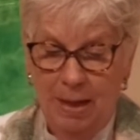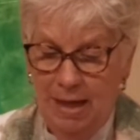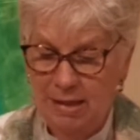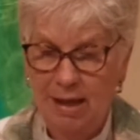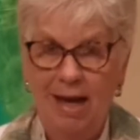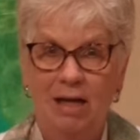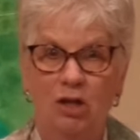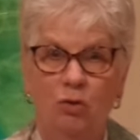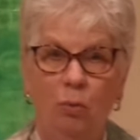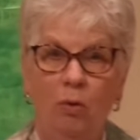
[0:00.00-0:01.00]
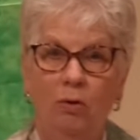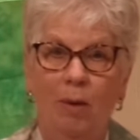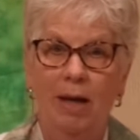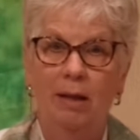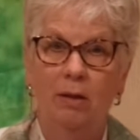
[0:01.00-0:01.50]
He's glad he squirreled
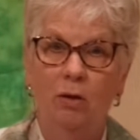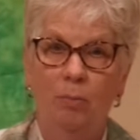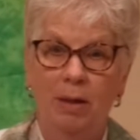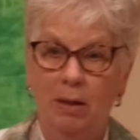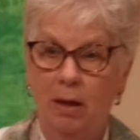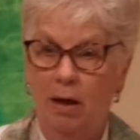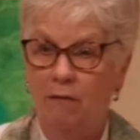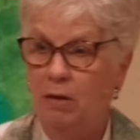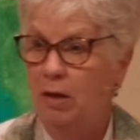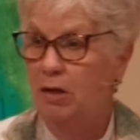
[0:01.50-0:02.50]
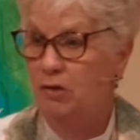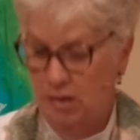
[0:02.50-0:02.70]
away a little bit of a lunch, a